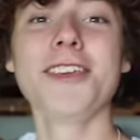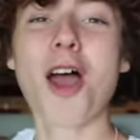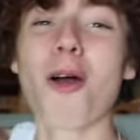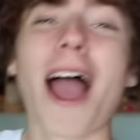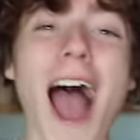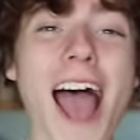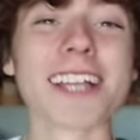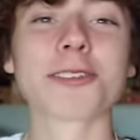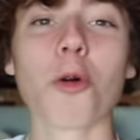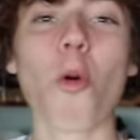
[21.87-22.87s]
Yo
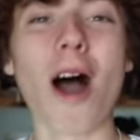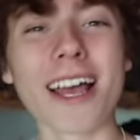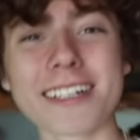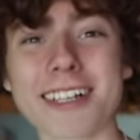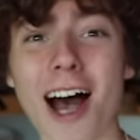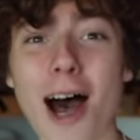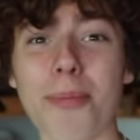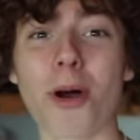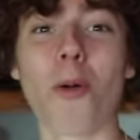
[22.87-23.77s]
guys, what is up?